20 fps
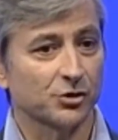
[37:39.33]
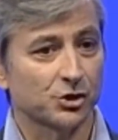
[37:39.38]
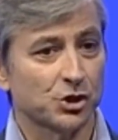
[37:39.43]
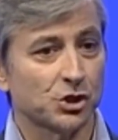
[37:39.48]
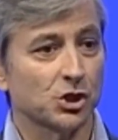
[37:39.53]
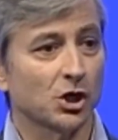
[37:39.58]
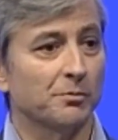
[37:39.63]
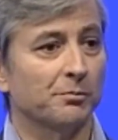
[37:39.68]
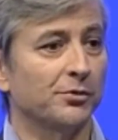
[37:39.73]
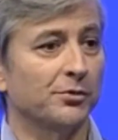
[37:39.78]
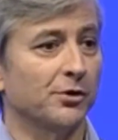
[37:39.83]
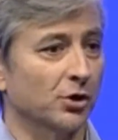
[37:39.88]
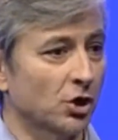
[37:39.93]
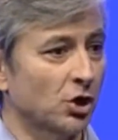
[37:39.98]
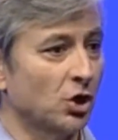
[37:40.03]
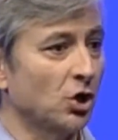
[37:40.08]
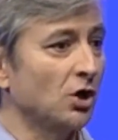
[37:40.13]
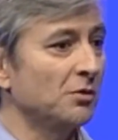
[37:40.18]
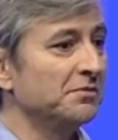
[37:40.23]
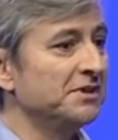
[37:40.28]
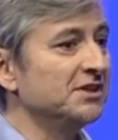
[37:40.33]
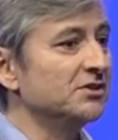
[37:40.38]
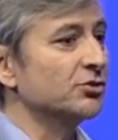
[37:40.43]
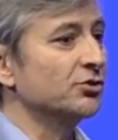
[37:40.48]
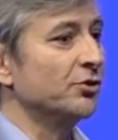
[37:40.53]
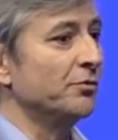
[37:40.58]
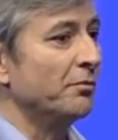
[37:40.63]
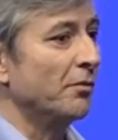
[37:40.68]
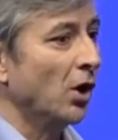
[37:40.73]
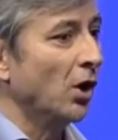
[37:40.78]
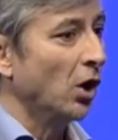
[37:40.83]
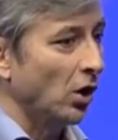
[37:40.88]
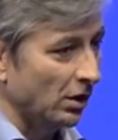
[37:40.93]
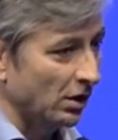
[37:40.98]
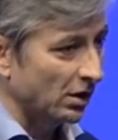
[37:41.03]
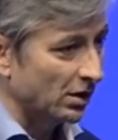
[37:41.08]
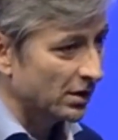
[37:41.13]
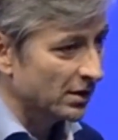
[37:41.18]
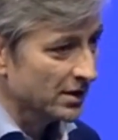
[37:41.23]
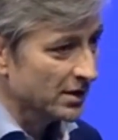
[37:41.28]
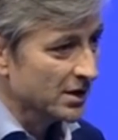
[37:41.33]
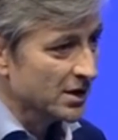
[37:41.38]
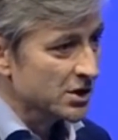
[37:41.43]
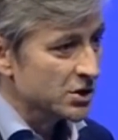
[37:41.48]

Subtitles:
the shopper coming to the mall.